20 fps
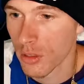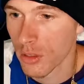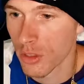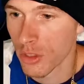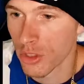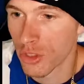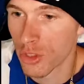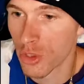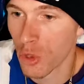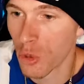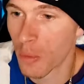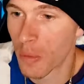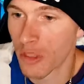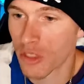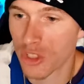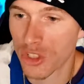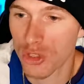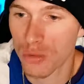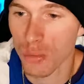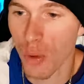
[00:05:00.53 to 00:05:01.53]
This dude been
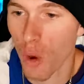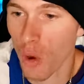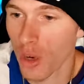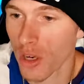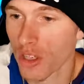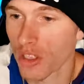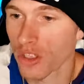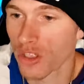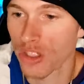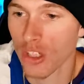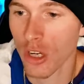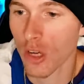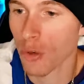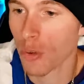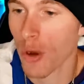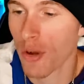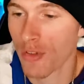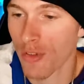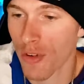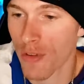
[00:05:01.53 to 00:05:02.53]
smoking a
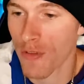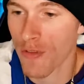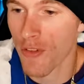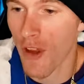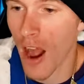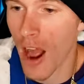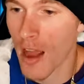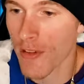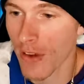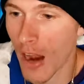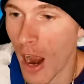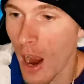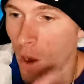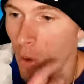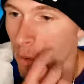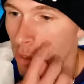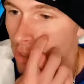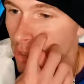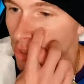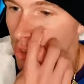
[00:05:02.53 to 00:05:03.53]
cigarette for five
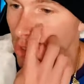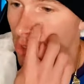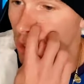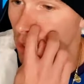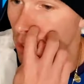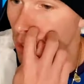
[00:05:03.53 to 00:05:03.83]
hours.